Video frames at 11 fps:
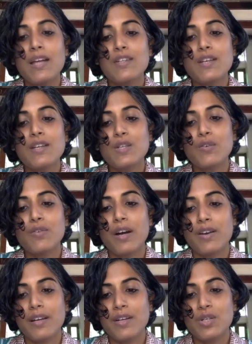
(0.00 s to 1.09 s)
trees of
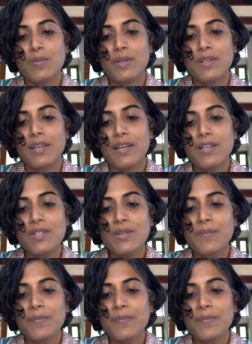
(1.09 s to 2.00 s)
Arunachal Pradesh